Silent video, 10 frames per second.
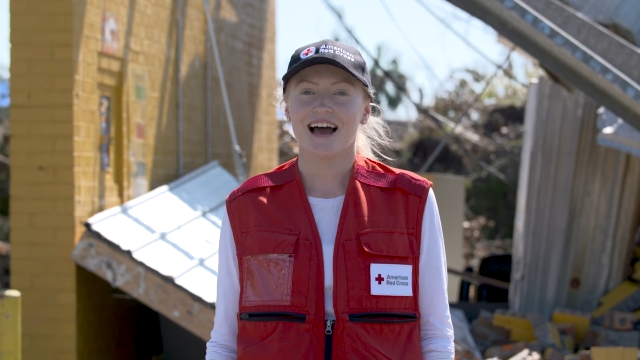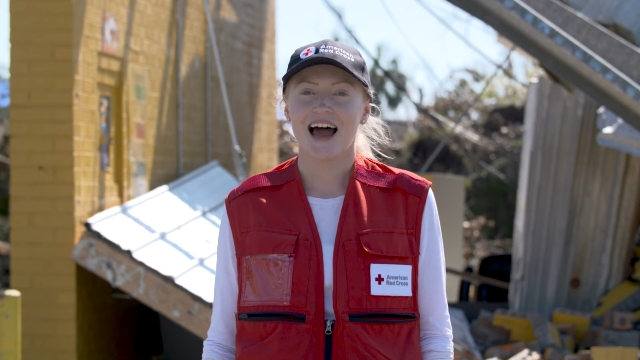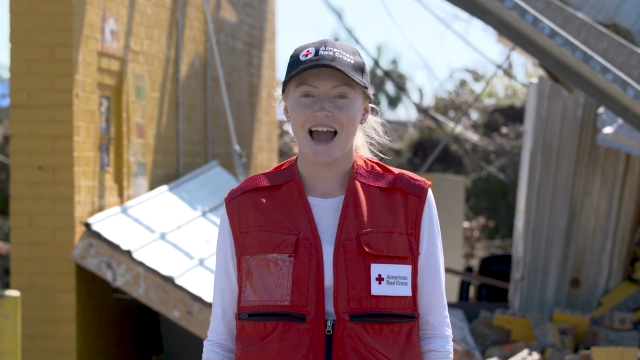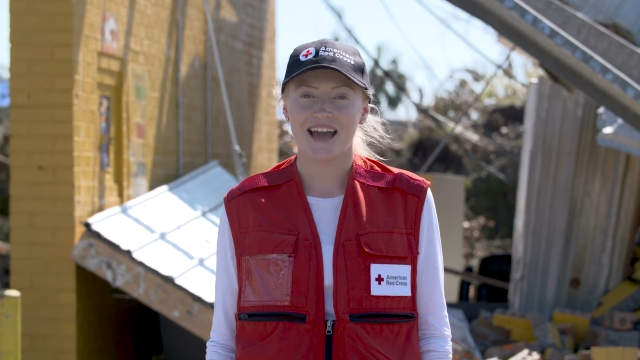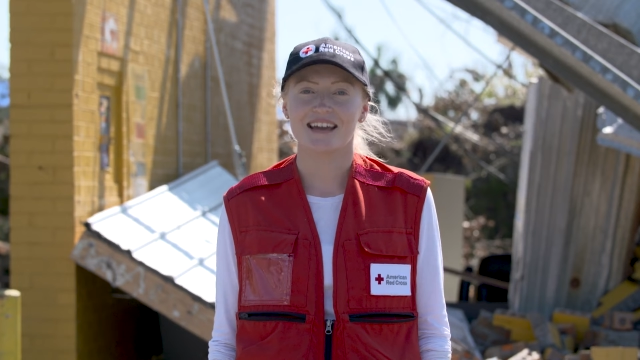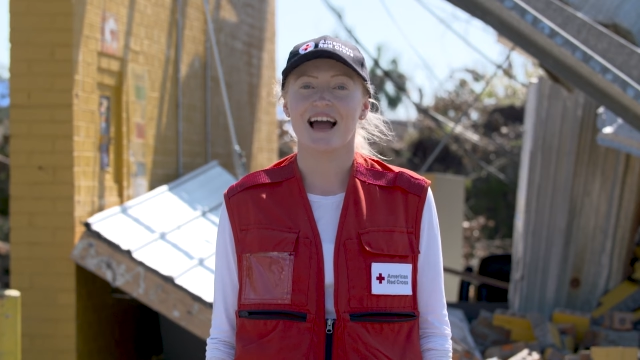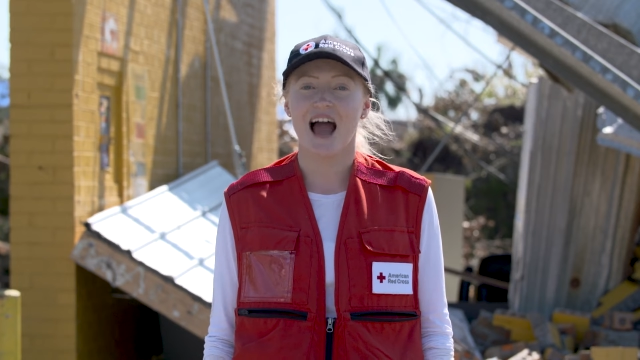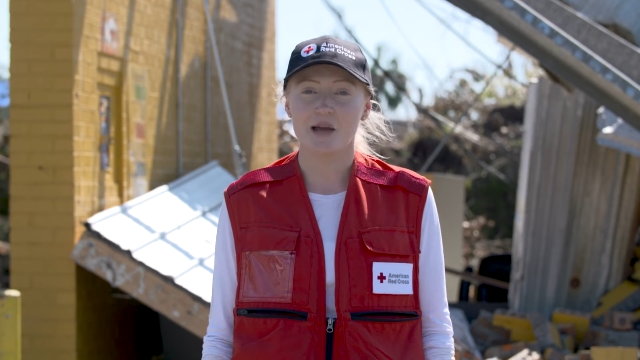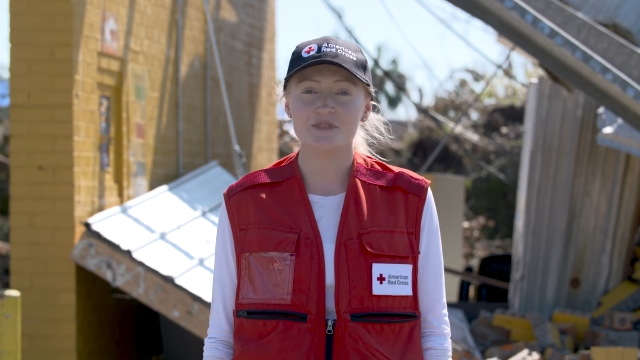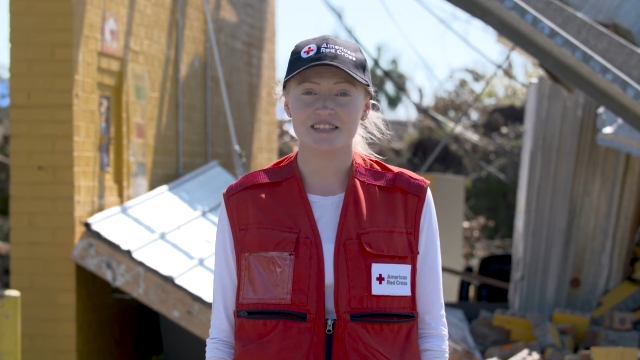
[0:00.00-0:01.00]
Hi,
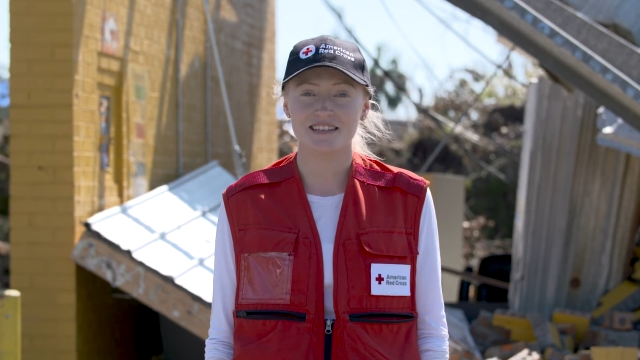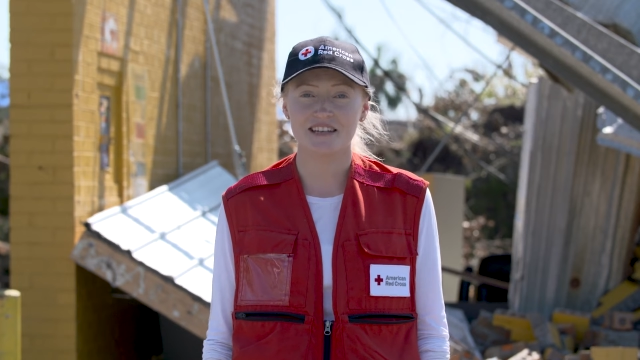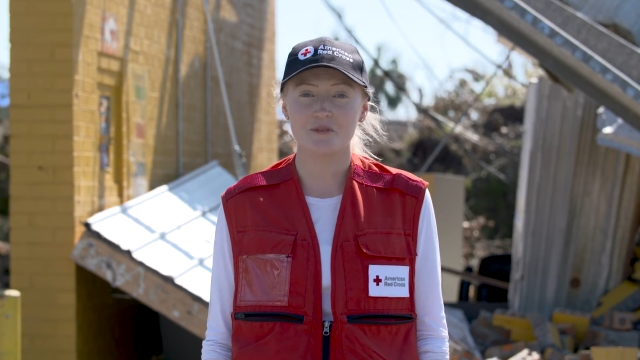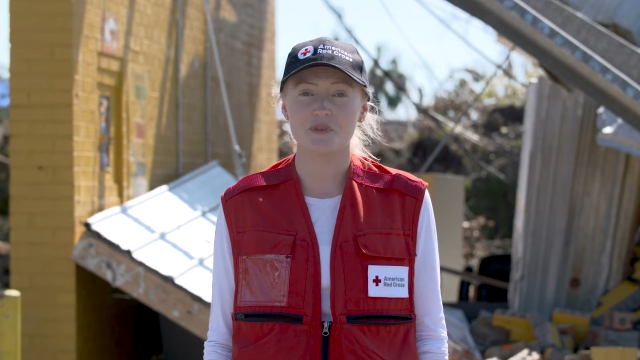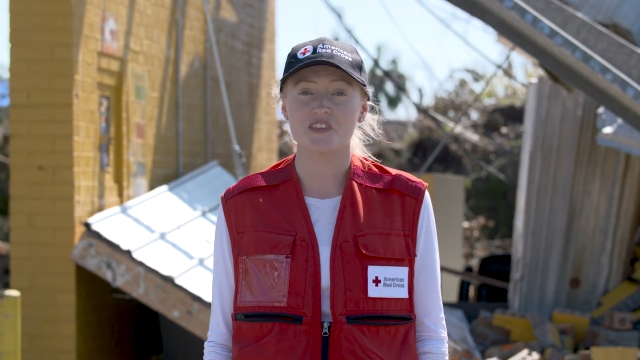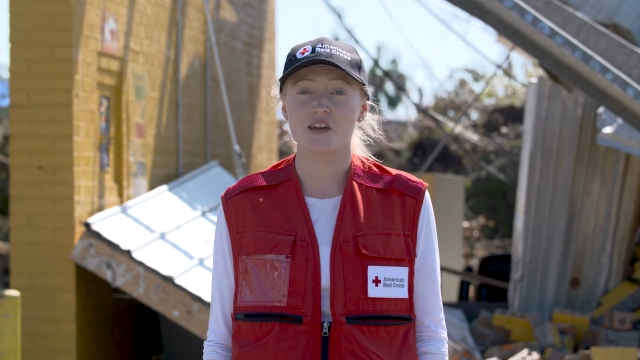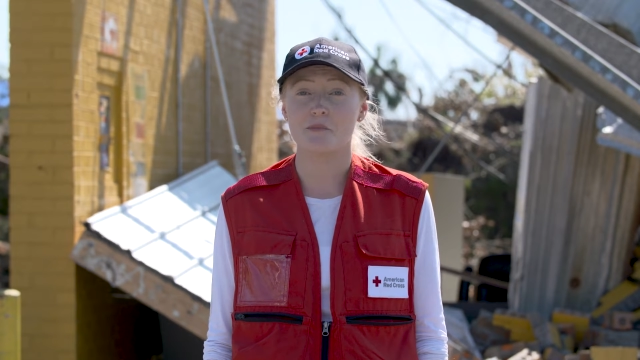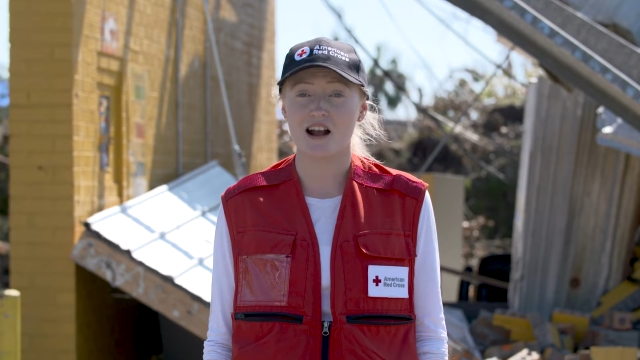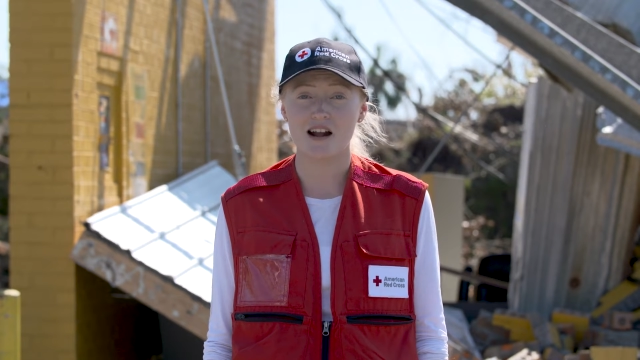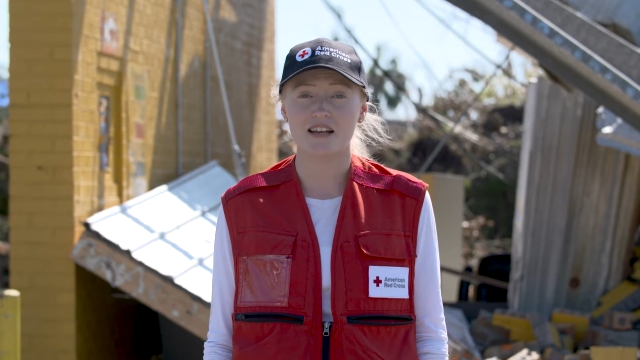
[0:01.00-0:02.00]
I'm Sydney with the
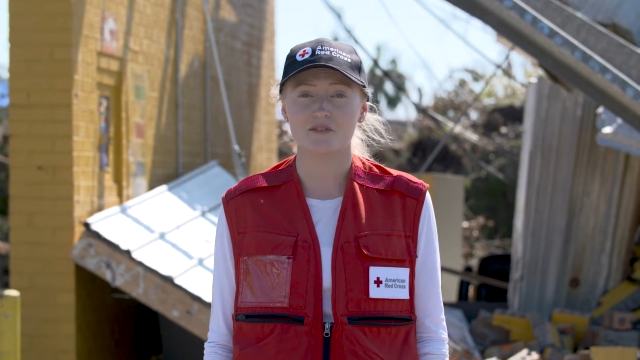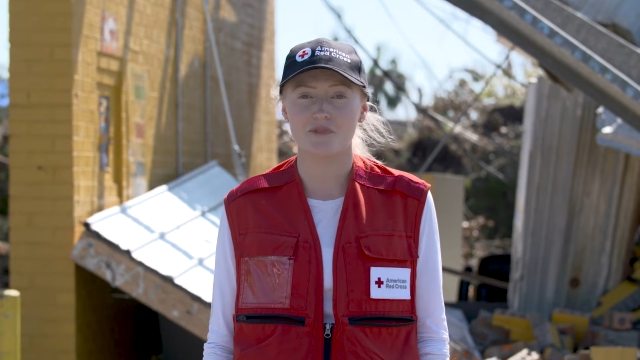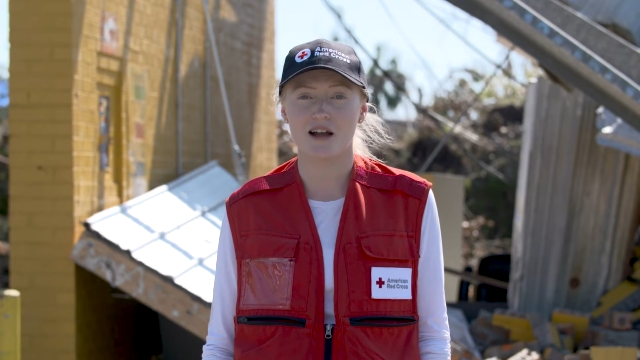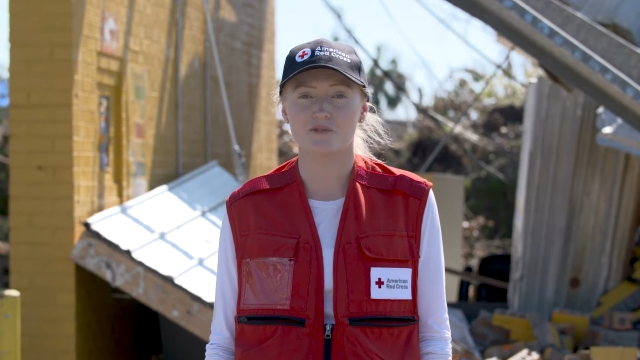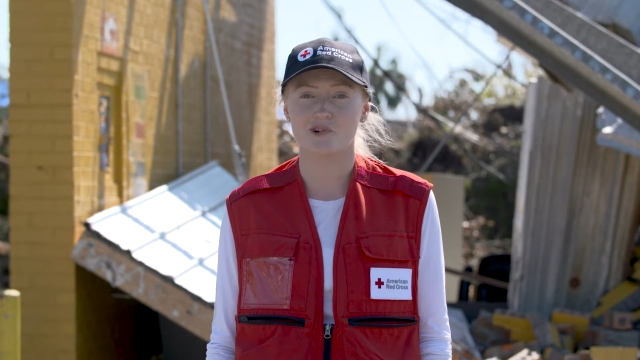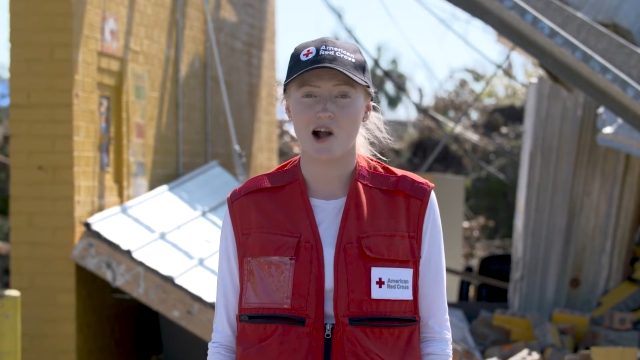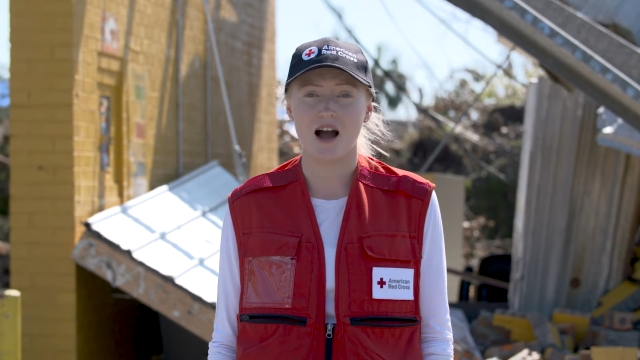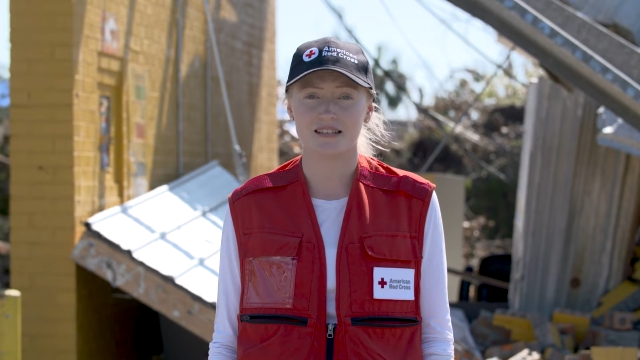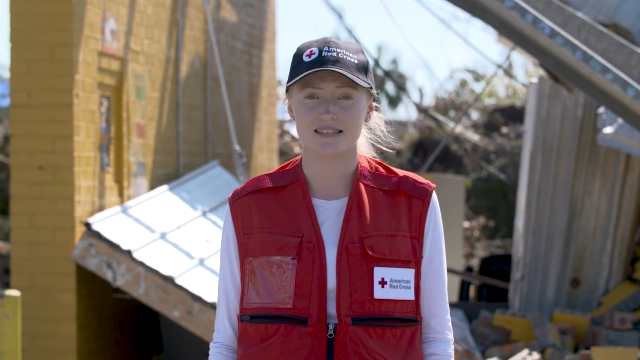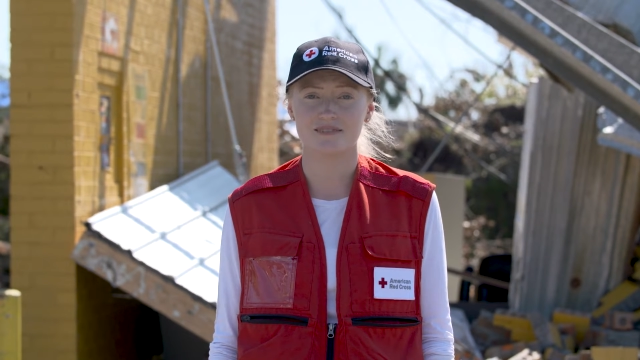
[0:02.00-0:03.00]
American Red
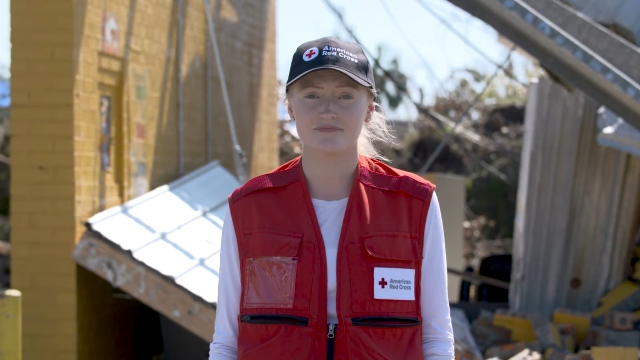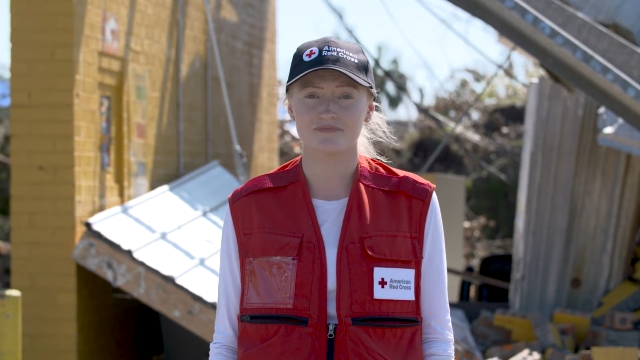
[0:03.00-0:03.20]
Cross.